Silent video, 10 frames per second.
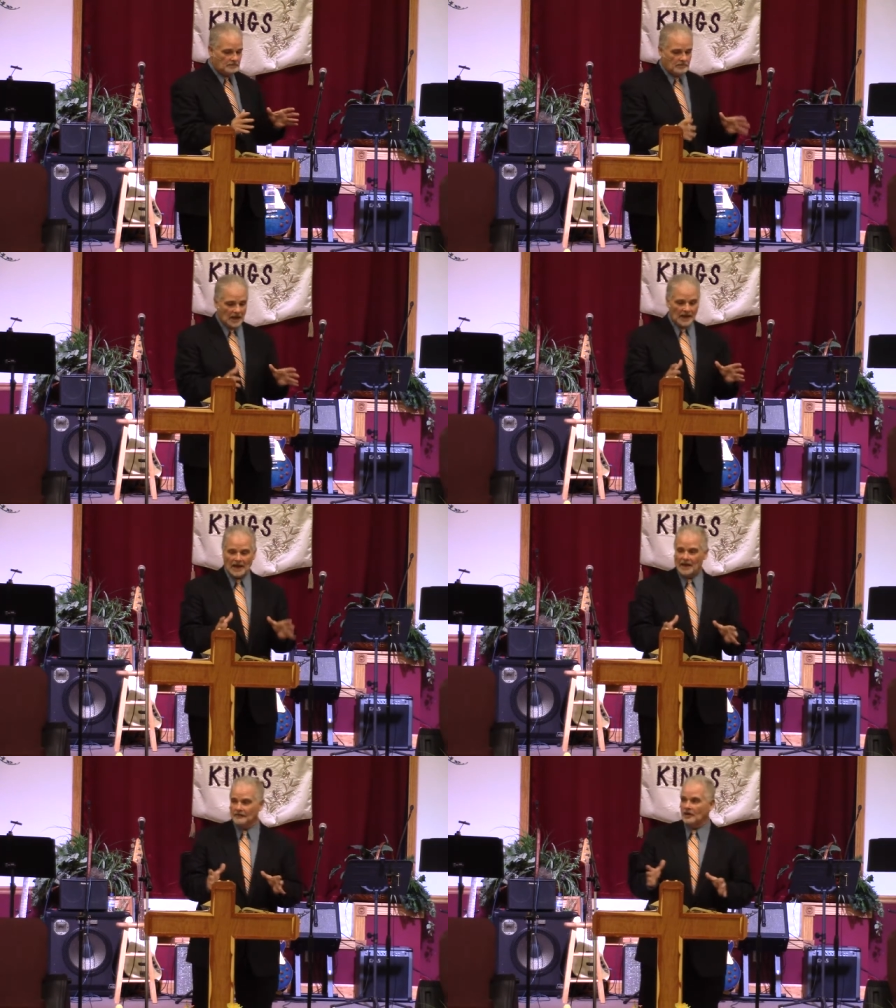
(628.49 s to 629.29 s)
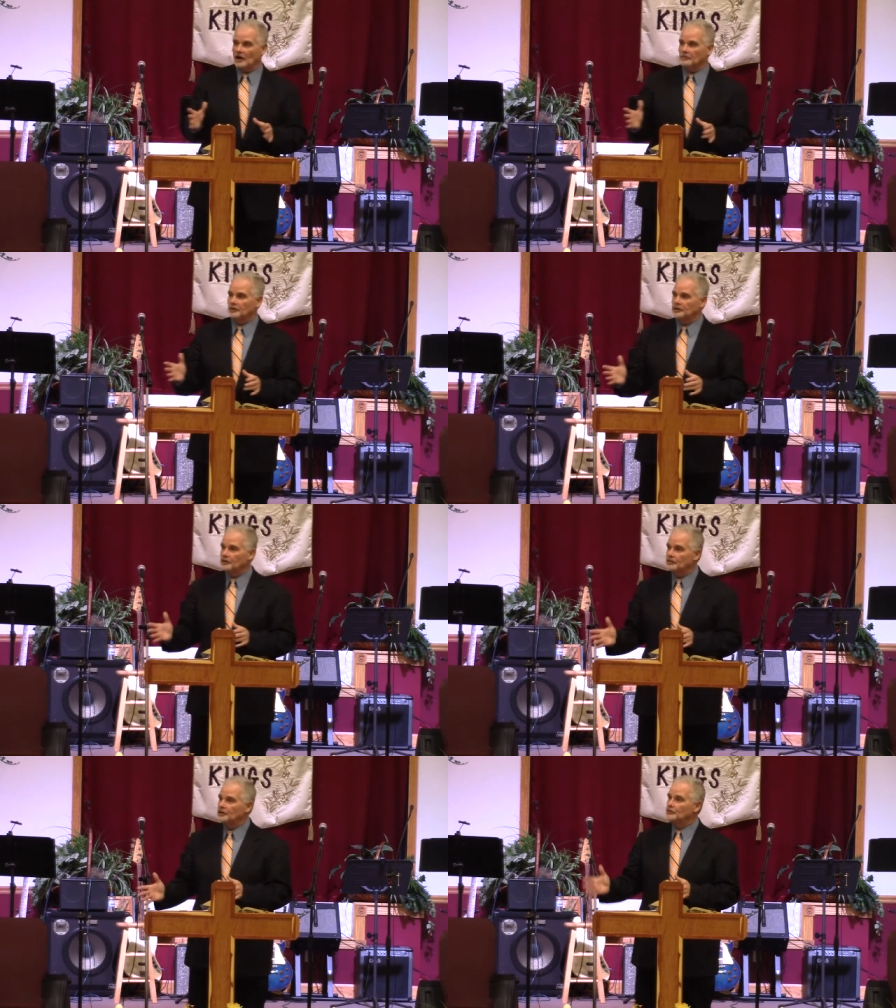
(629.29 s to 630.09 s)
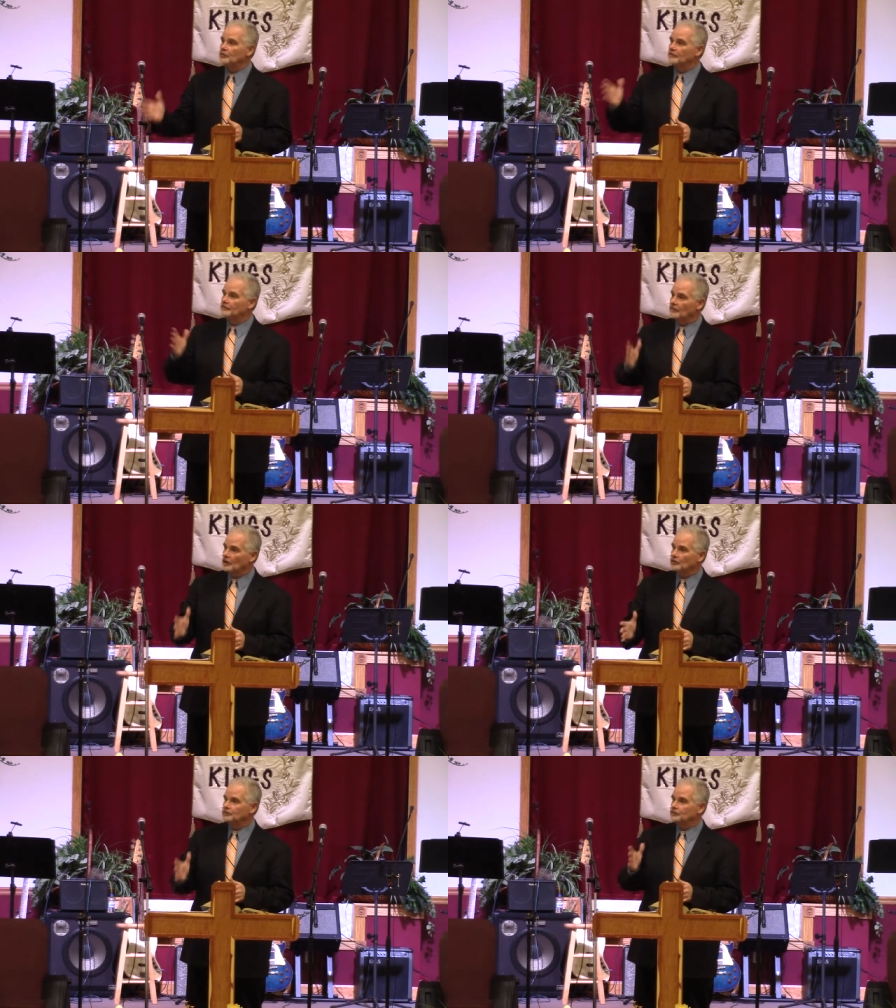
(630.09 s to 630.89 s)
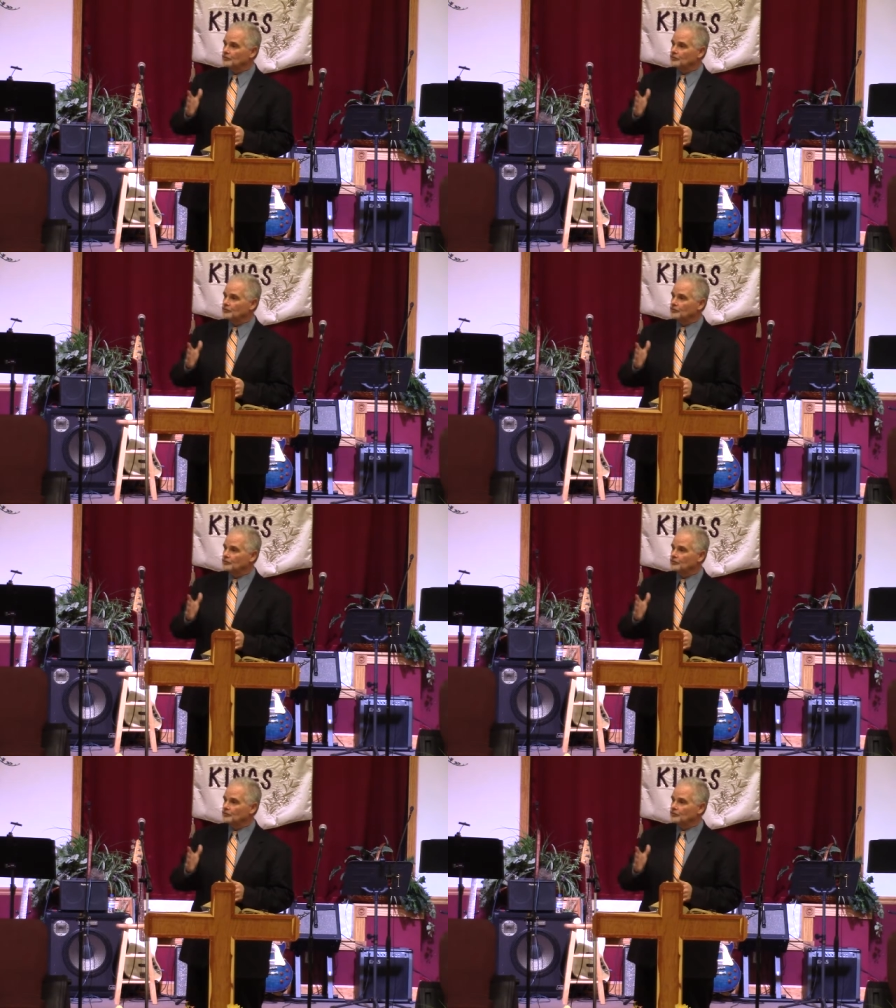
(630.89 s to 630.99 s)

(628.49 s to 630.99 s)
may have the opportunity to reverse